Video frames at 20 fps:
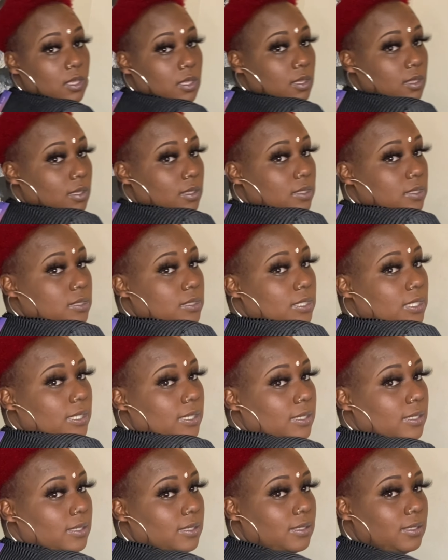That's
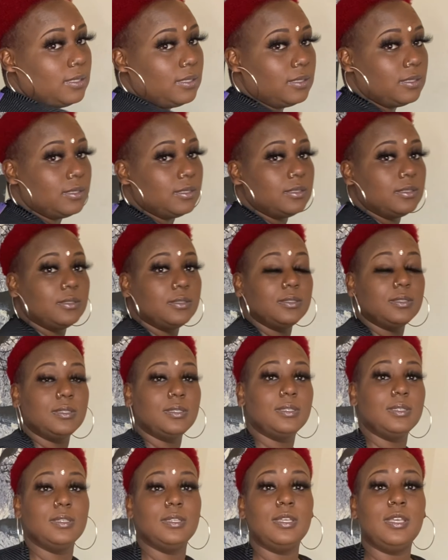it.
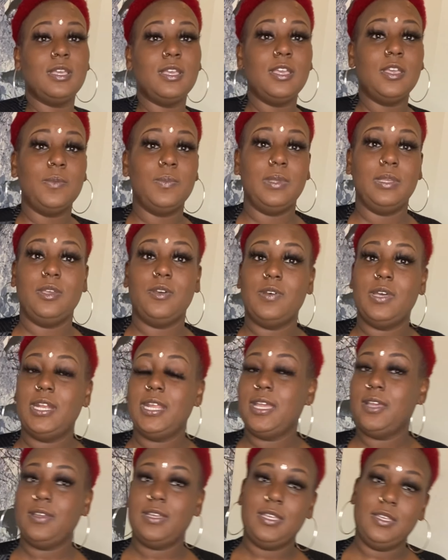We're going
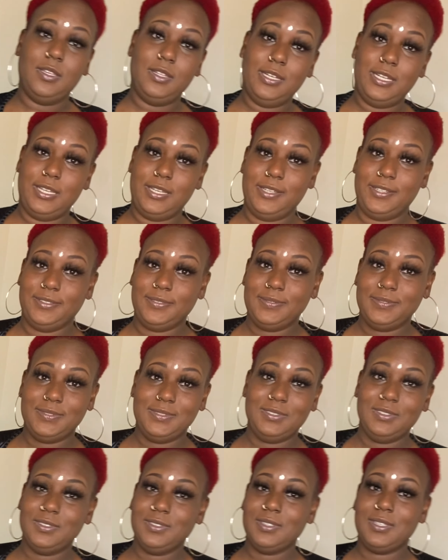downhill now.
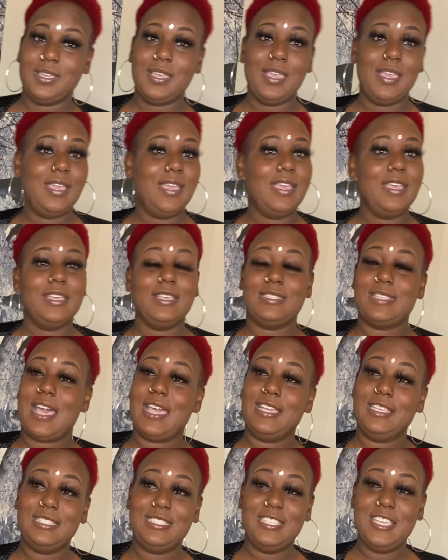Because I
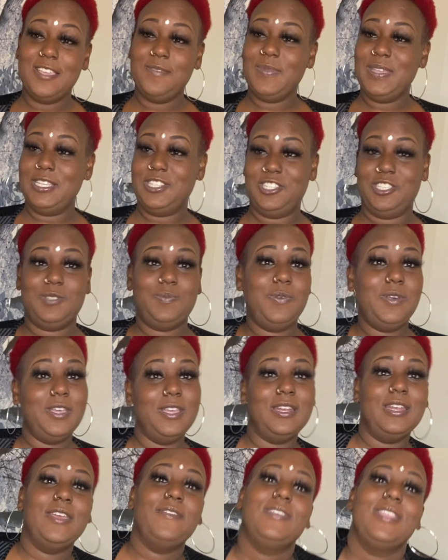could see me just
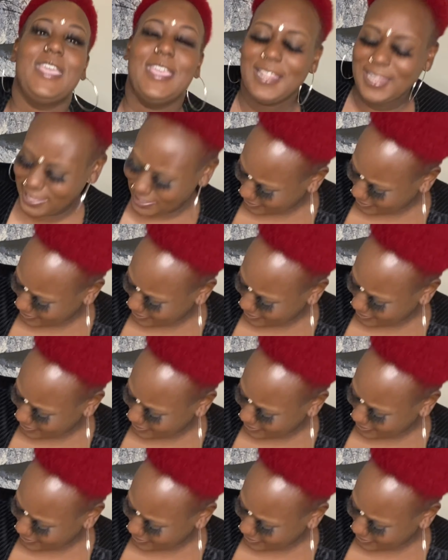putting everything.